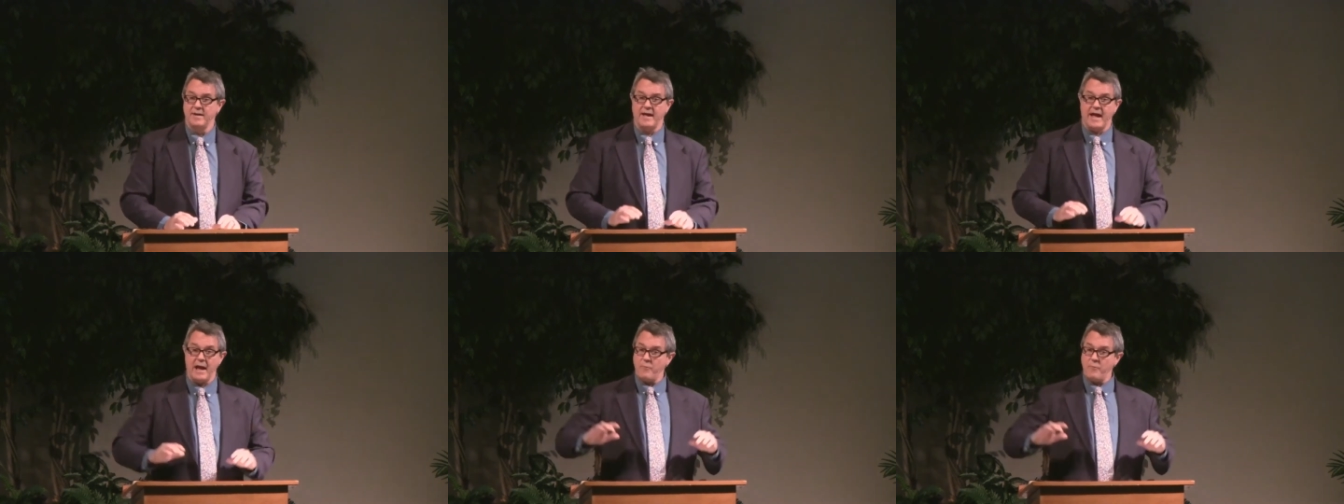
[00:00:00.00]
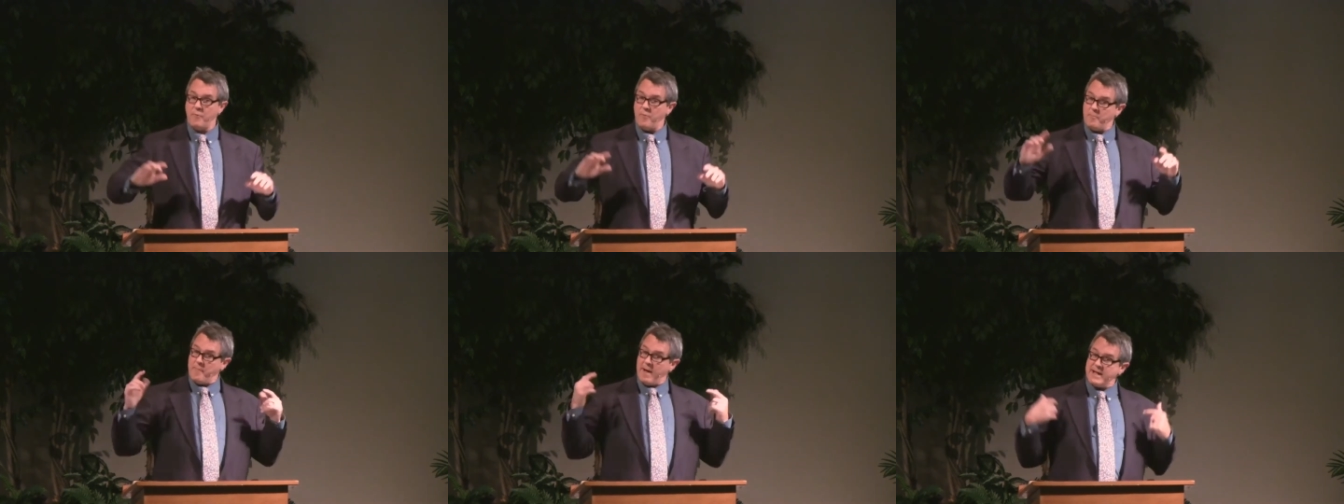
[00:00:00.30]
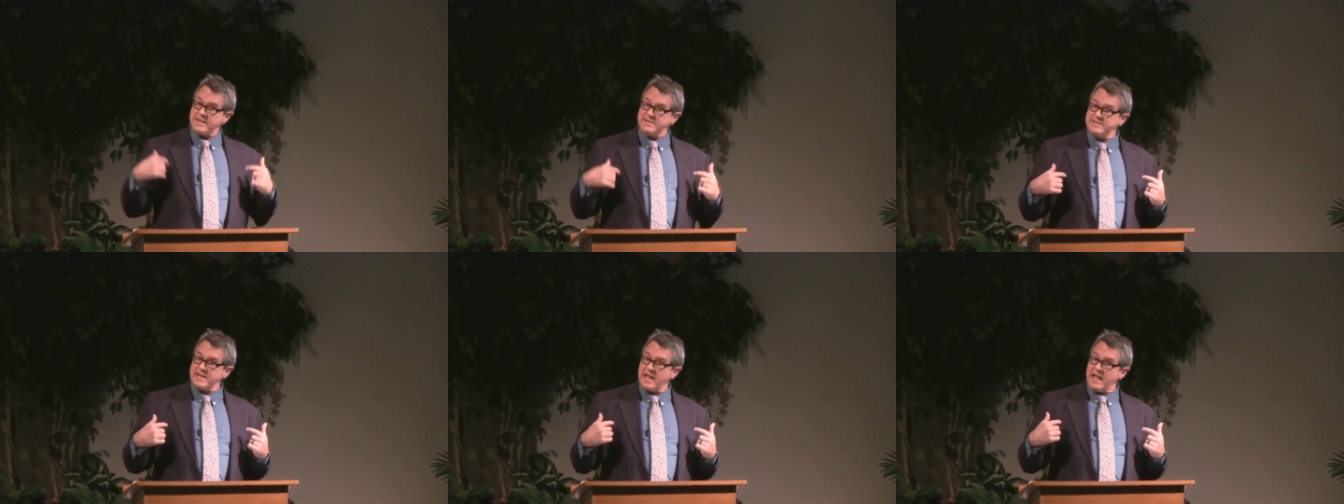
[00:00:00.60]
I want
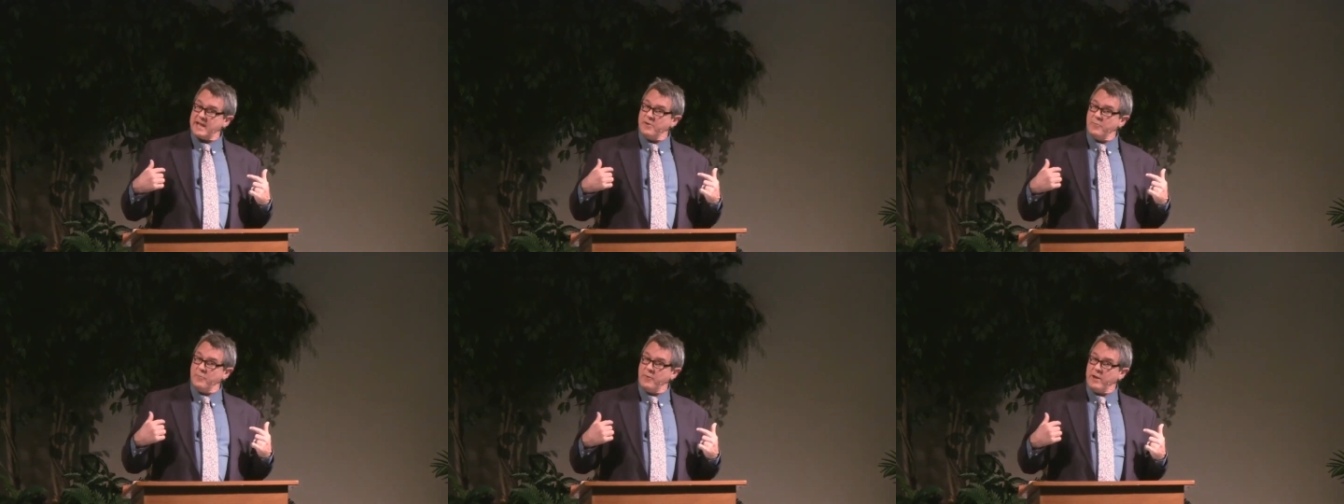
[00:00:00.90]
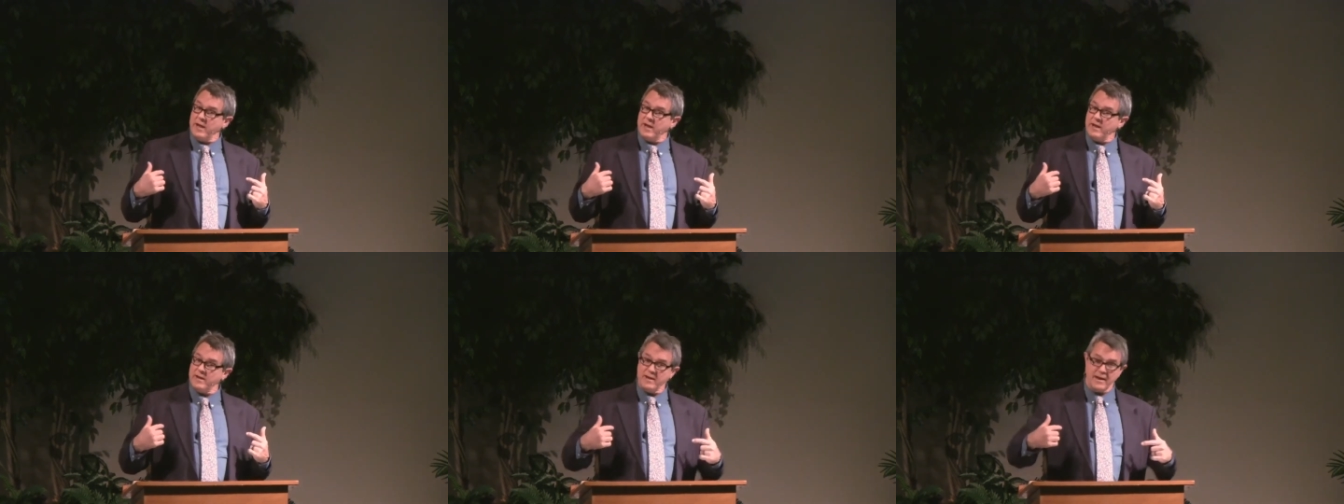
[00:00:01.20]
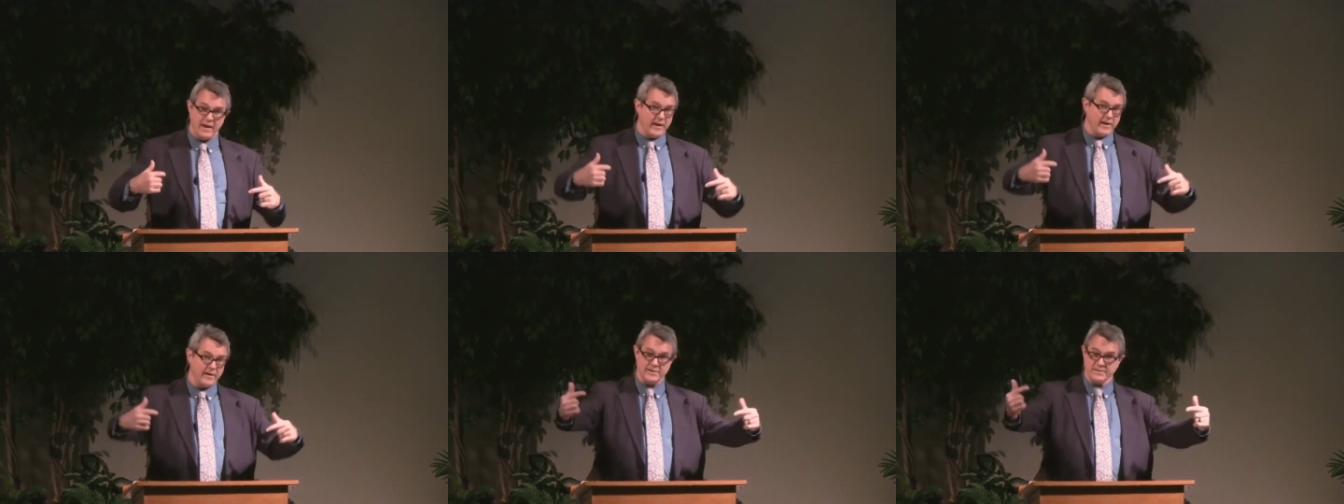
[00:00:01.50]
my side to win
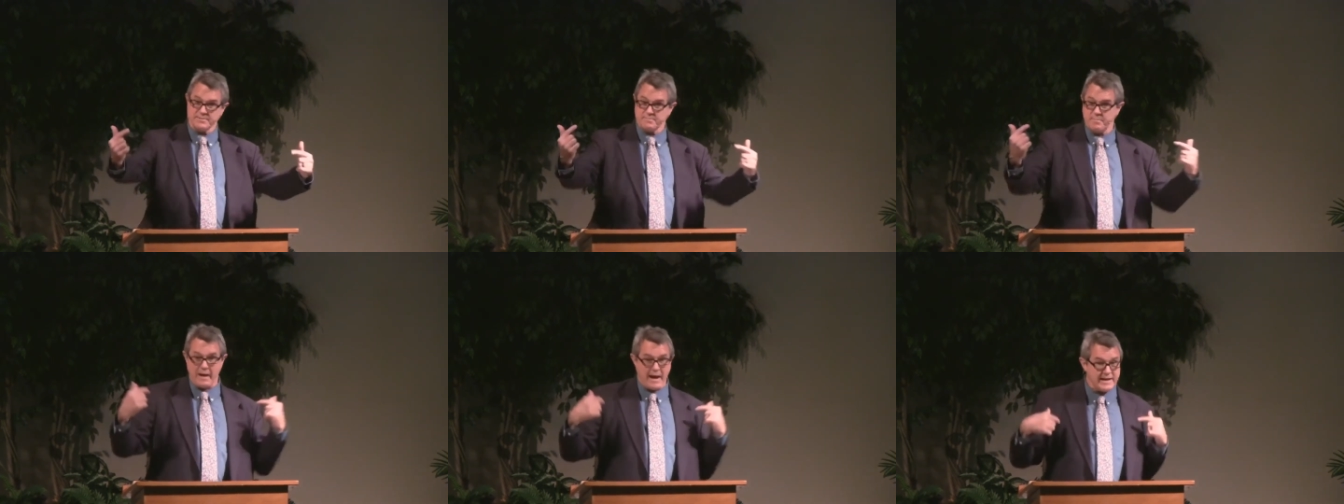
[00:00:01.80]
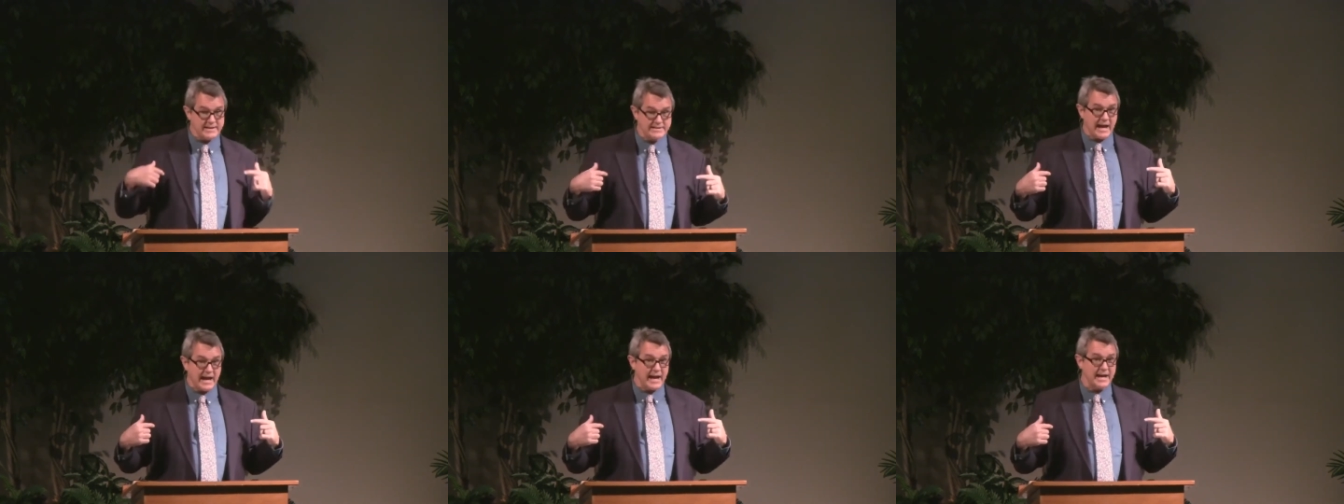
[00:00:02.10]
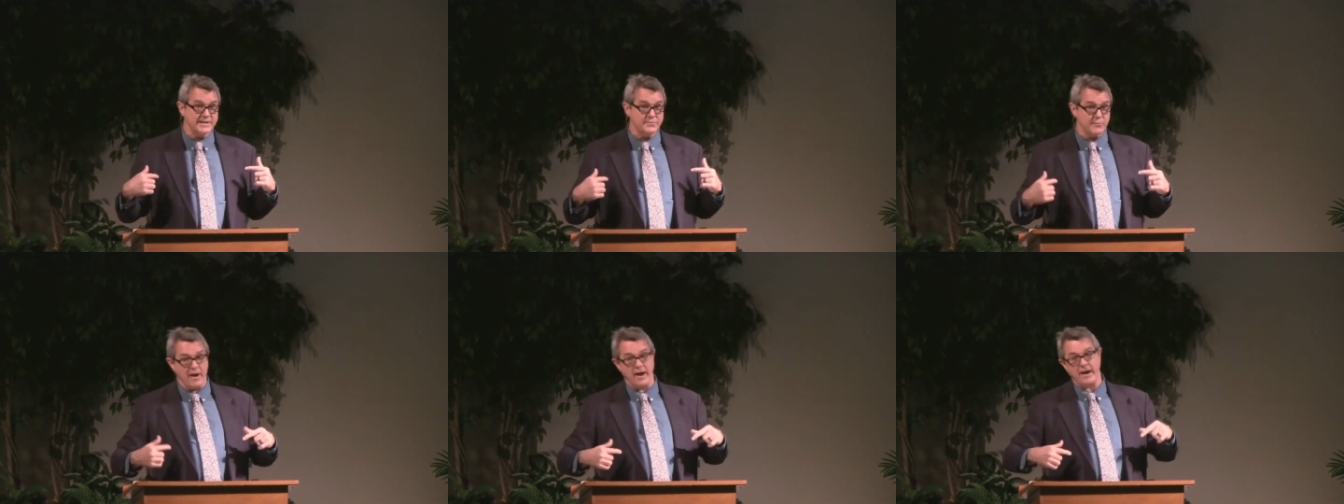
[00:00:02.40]
because my
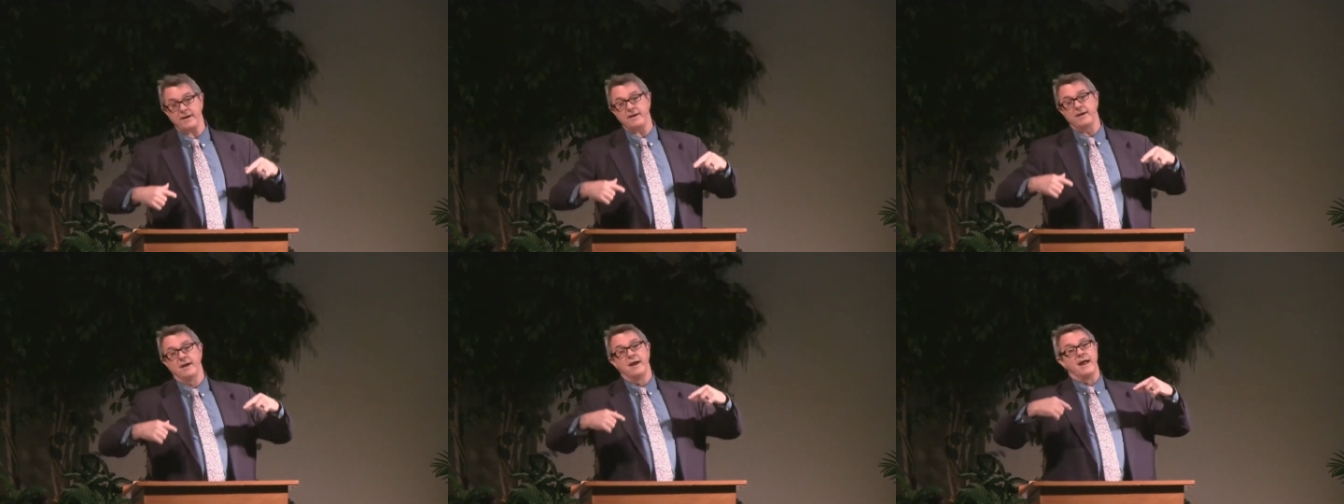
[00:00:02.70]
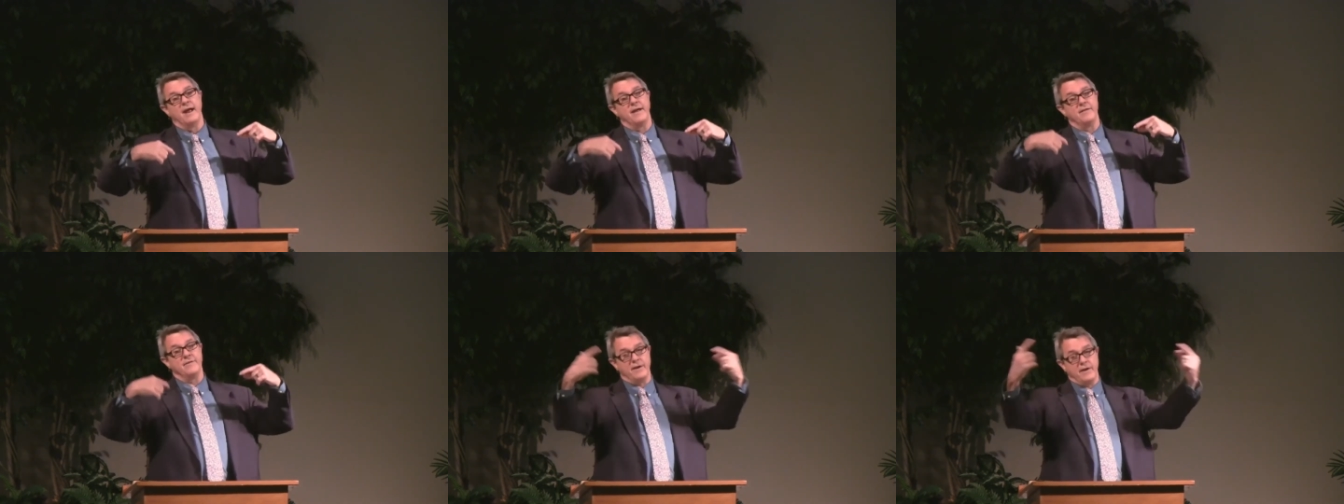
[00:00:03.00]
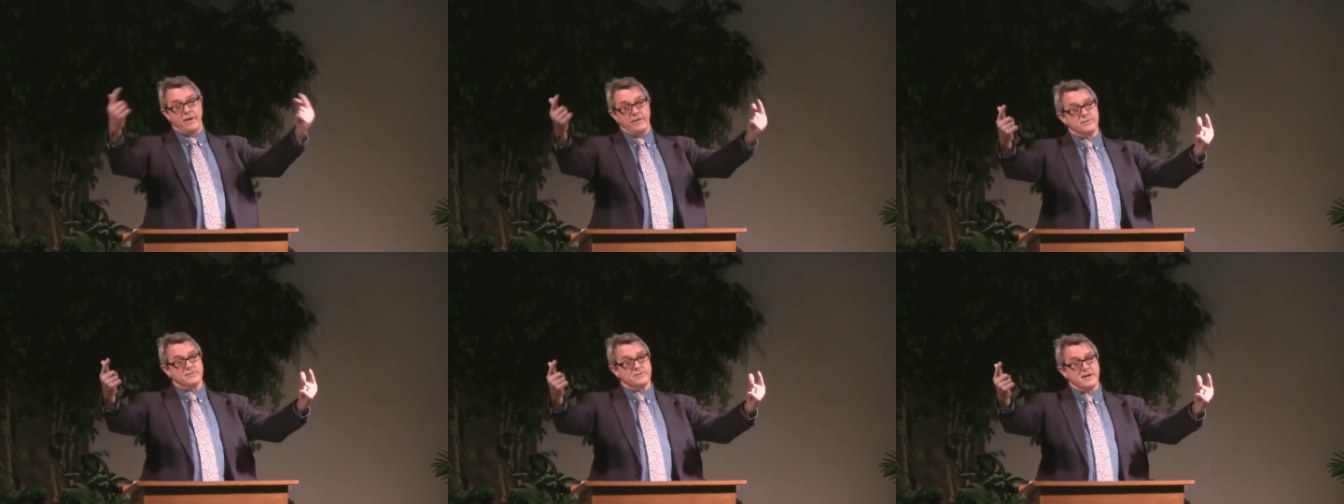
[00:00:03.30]
side's right and the
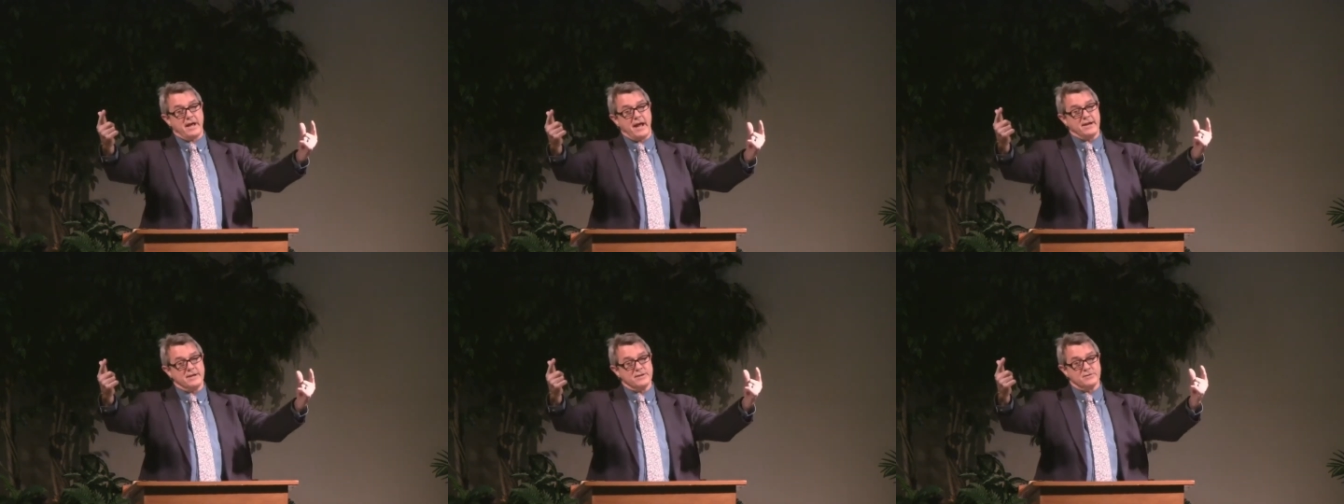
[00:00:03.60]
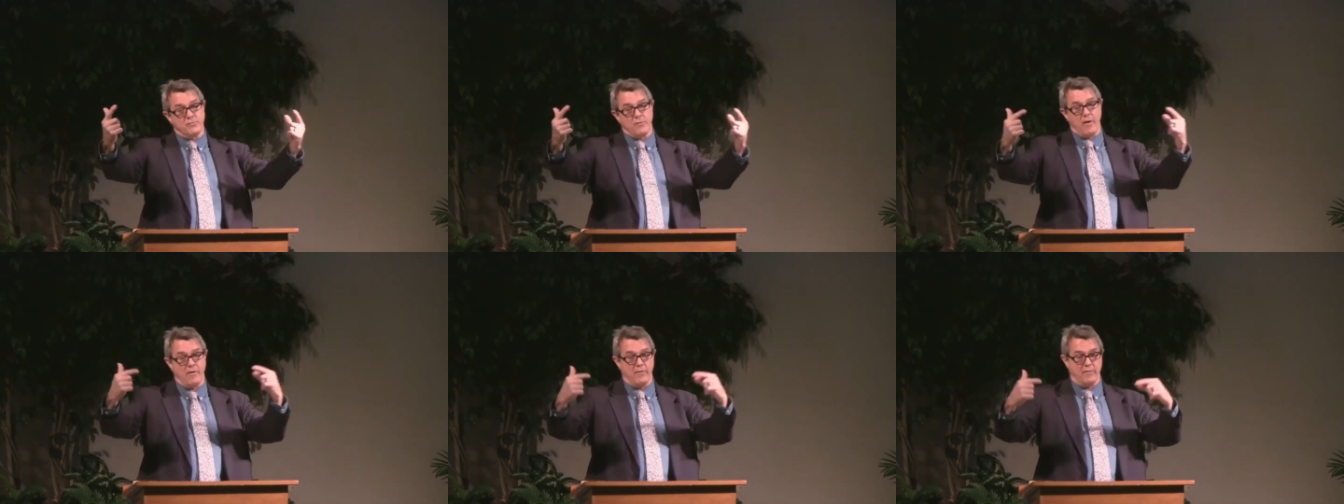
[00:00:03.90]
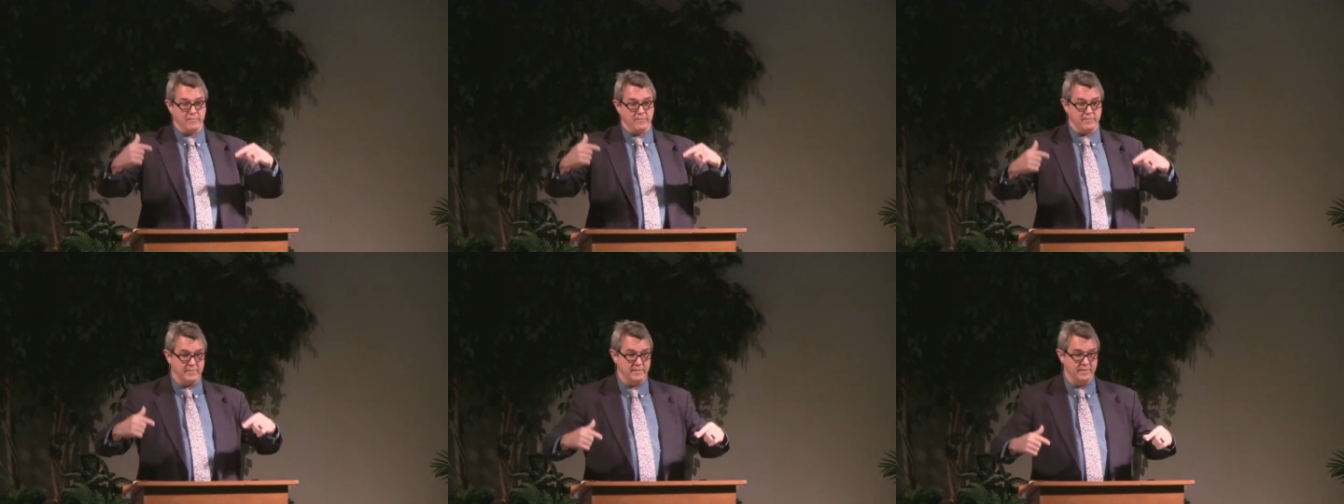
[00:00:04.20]
other side is
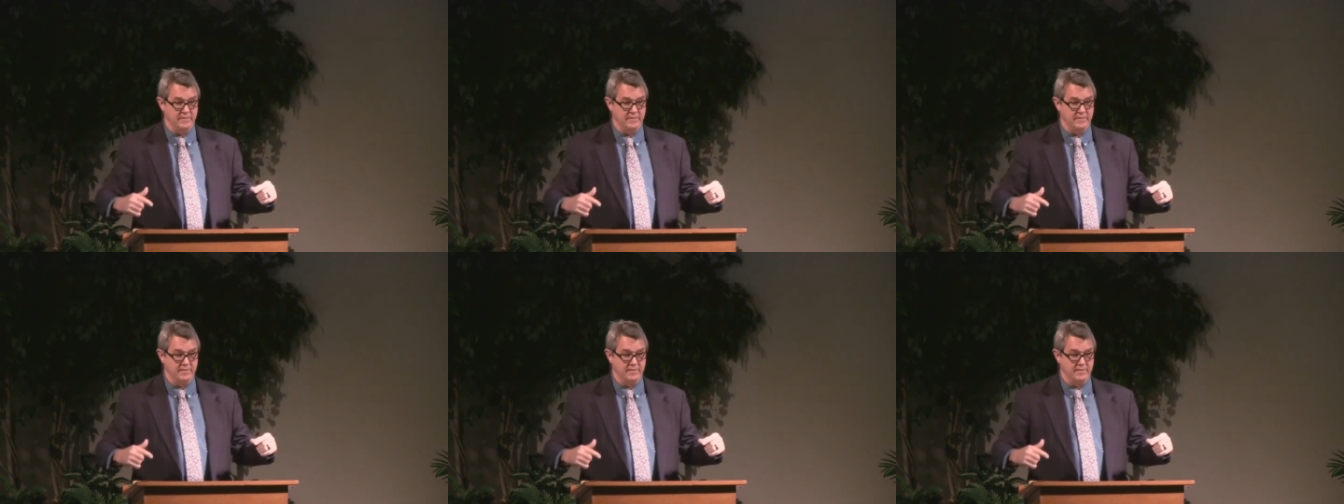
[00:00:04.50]
wrong.